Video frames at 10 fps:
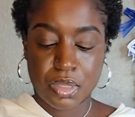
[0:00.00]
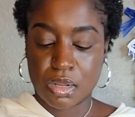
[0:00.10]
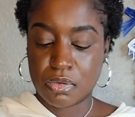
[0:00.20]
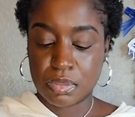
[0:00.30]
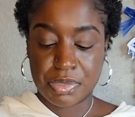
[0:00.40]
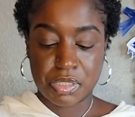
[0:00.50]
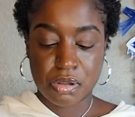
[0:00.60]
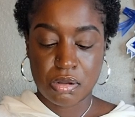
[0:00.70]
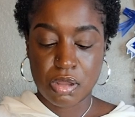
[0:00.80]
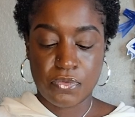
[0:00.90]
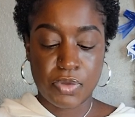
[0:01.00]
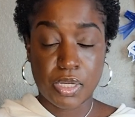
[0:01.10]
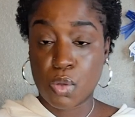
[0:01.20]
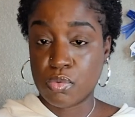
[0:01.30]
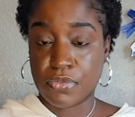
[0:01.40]
I don't want to be starting off with
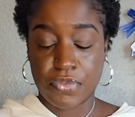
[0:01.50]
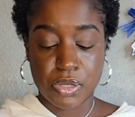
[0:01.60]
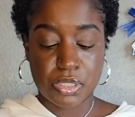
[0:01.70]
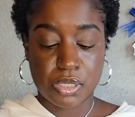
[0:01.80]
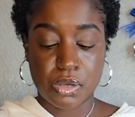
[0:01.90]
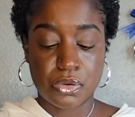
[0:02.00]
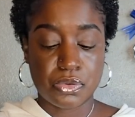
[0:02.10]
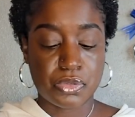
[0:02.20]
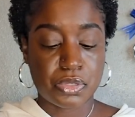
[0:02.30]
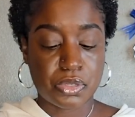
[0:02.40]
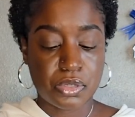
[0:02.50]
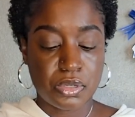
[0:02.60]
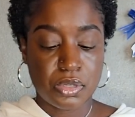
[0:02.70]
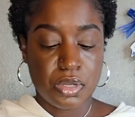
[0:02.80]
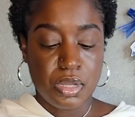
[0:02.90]
no reversos.
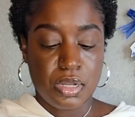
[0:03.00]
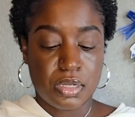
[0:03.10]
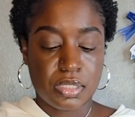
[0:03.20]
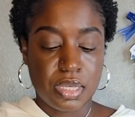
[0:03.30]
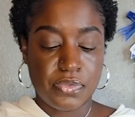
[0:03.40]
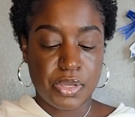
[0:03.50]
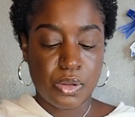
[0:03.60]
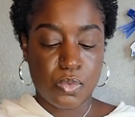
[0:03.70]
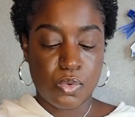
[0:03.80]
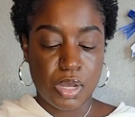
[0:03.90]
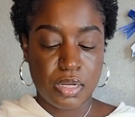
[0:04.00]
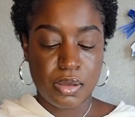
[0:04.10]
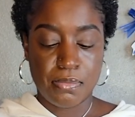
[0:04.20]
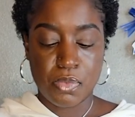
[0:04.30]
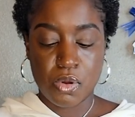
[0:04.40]
Let's give it one
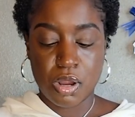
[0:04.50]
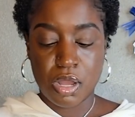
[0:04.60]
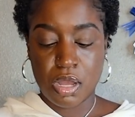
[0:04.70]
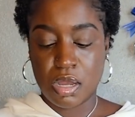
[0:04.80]
more